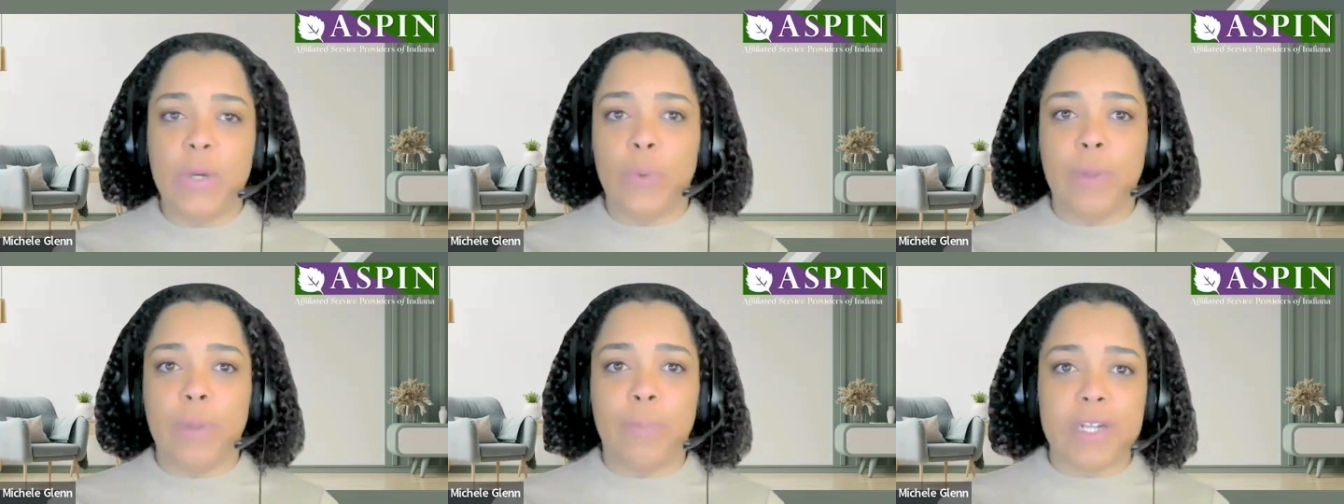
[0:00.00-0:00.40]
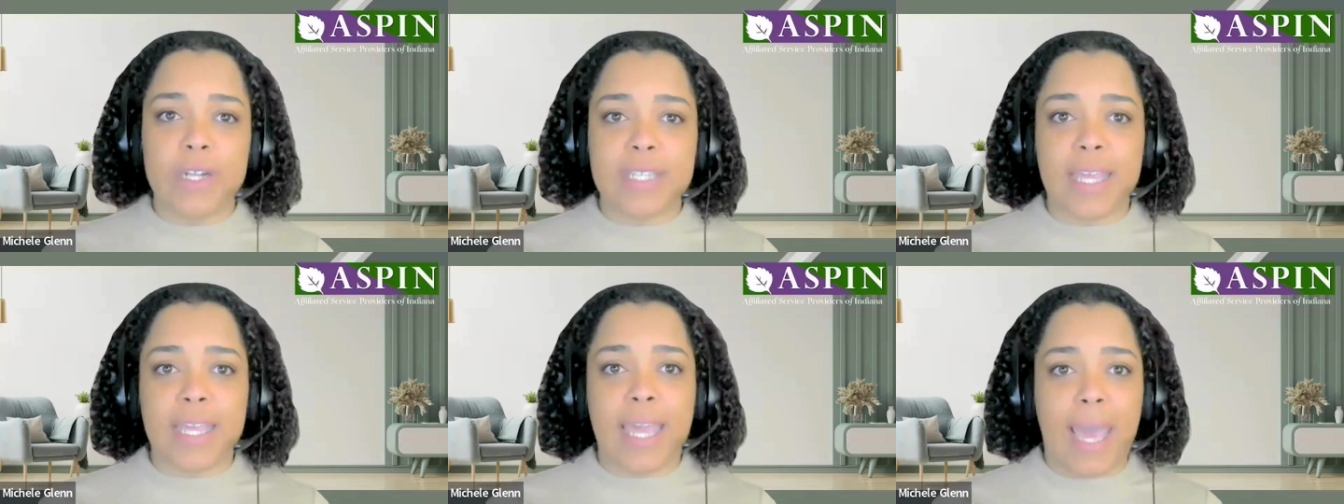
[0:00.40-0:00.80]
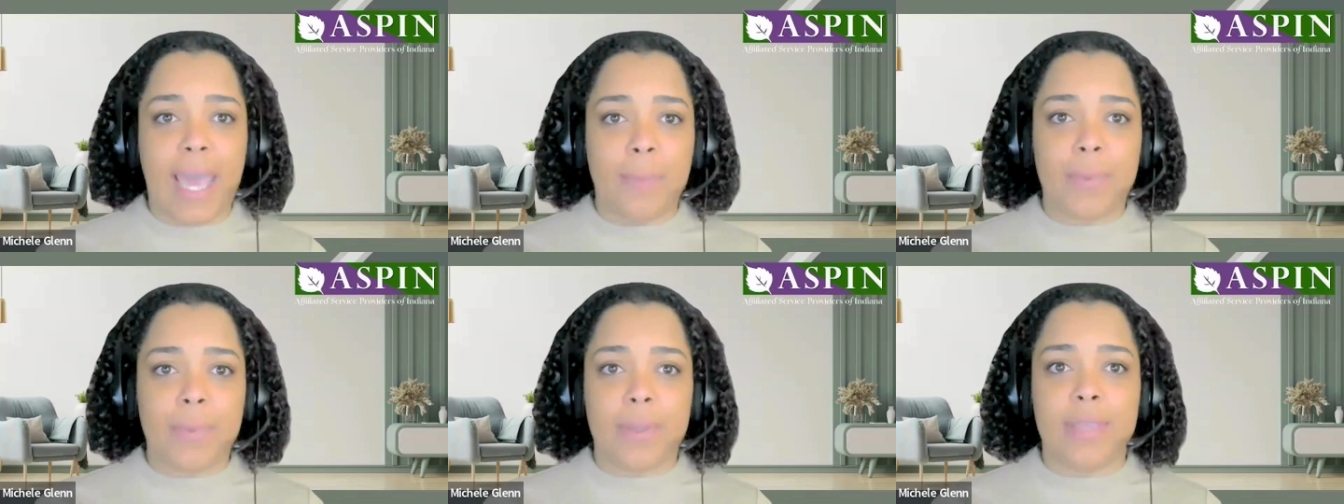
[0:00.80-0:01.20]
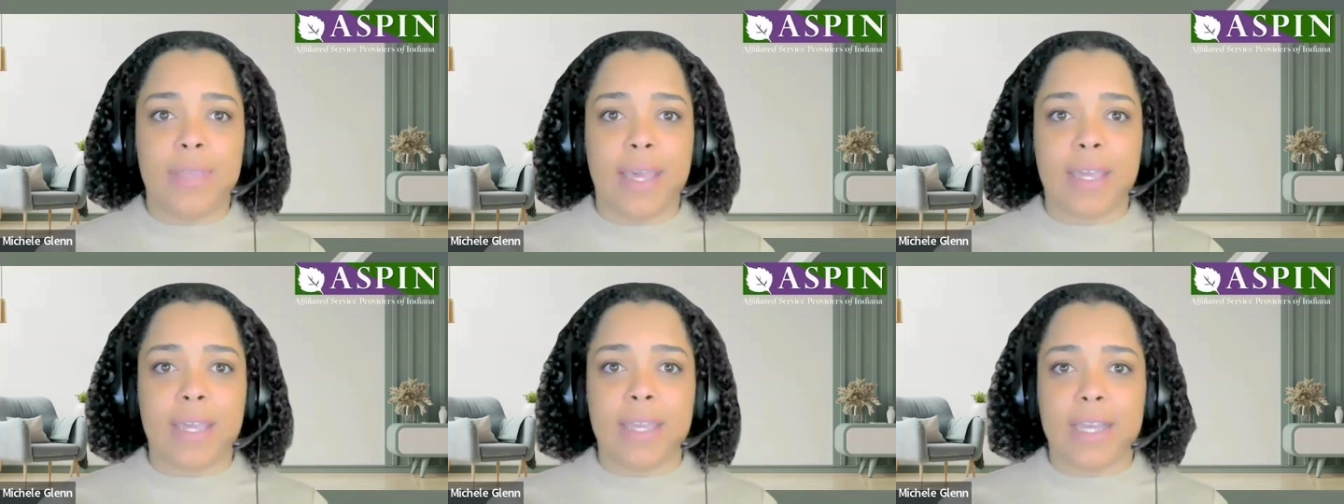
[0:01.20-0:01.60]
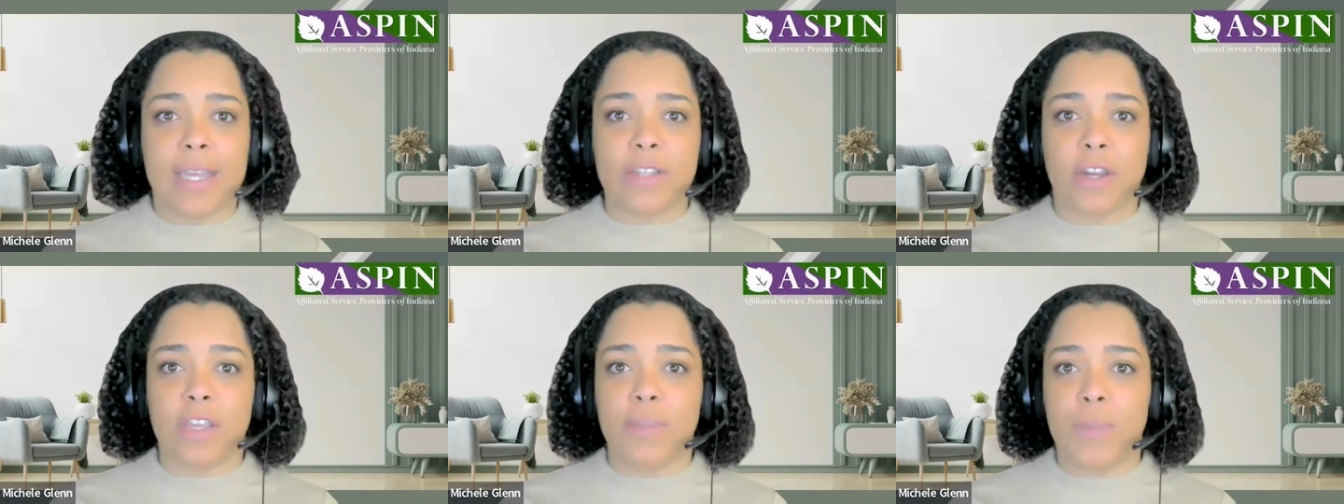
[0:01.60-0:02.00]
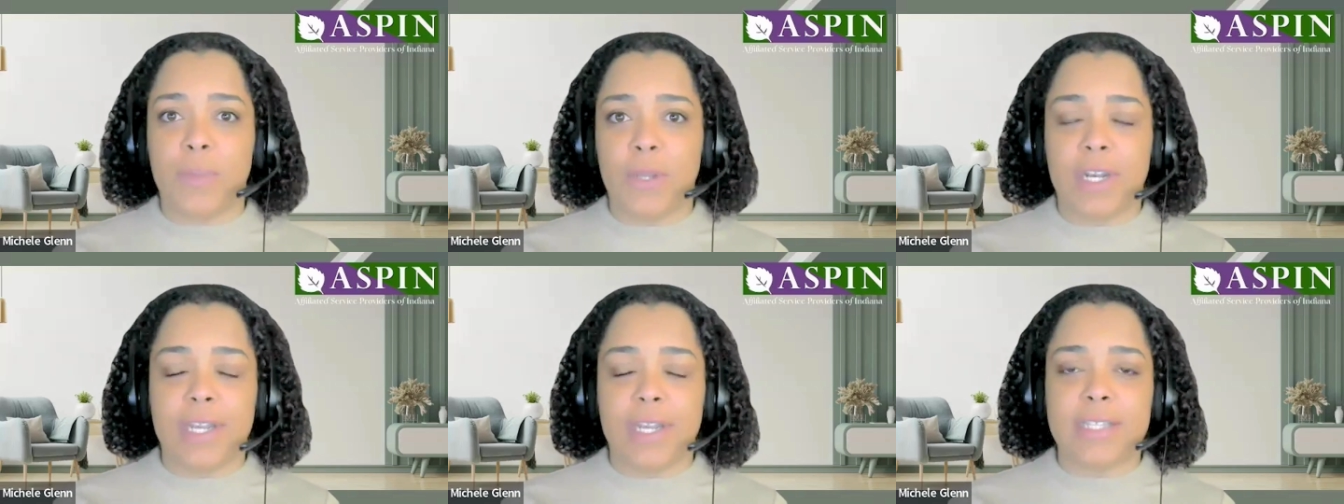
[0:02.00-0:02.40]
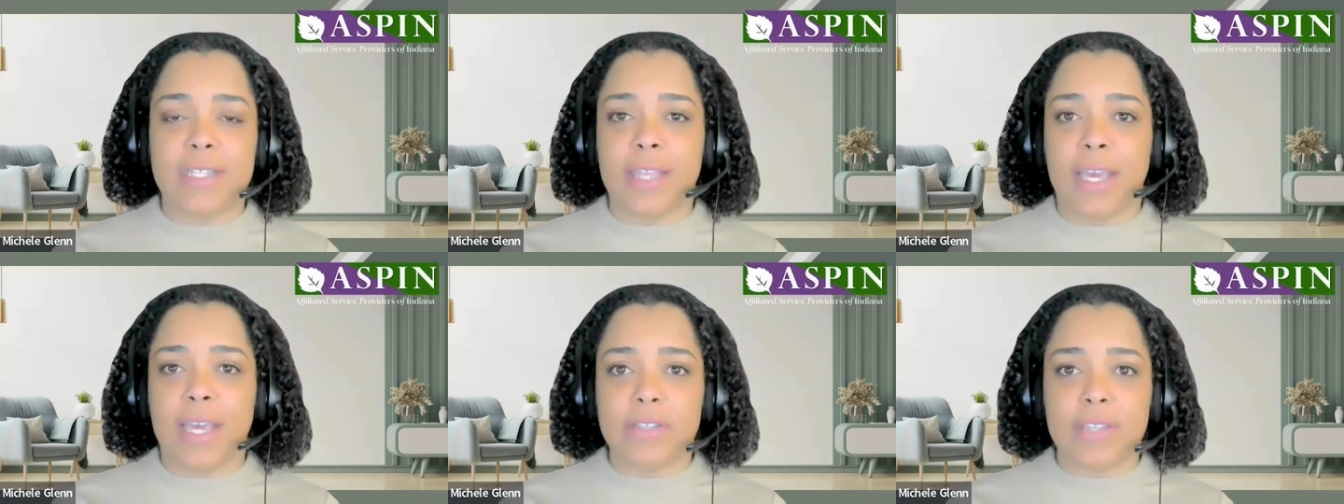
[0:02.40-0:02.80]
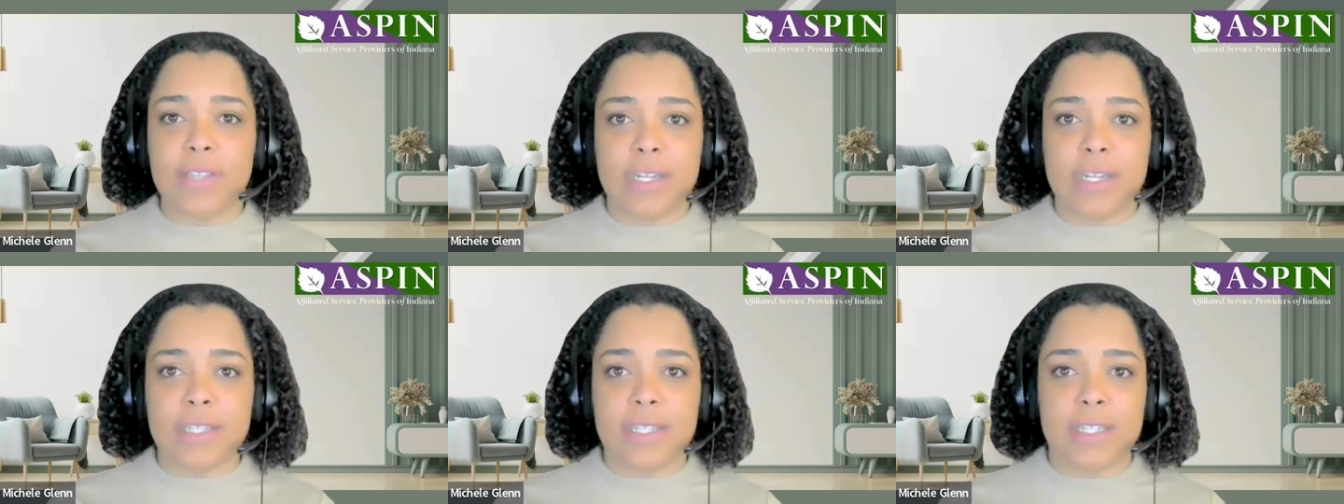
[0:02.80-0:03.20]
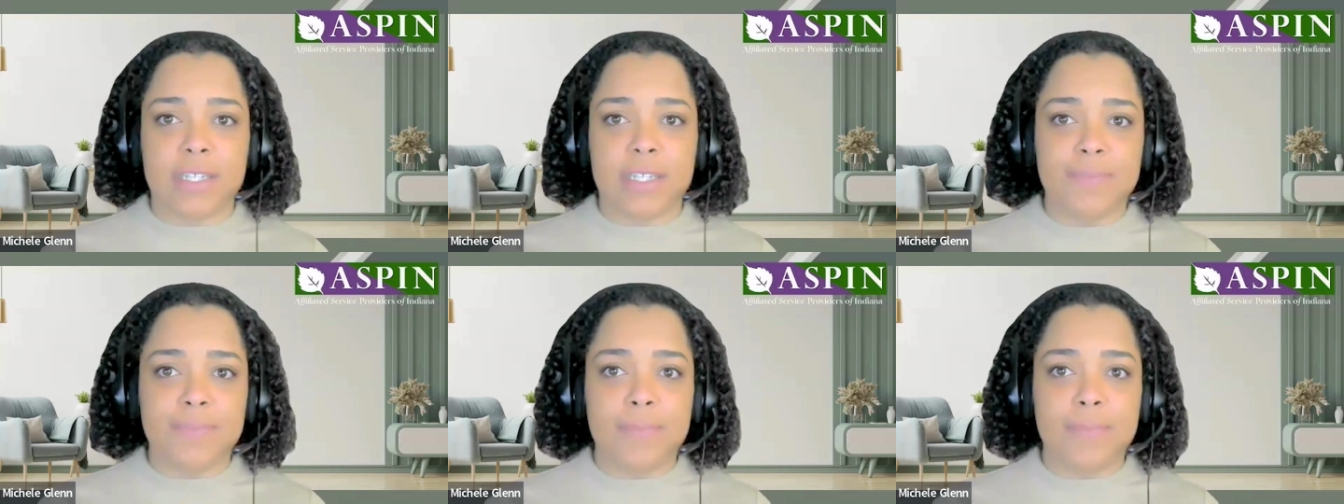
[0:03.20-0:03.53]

We bridge the gap that connects our community to the healthcare system.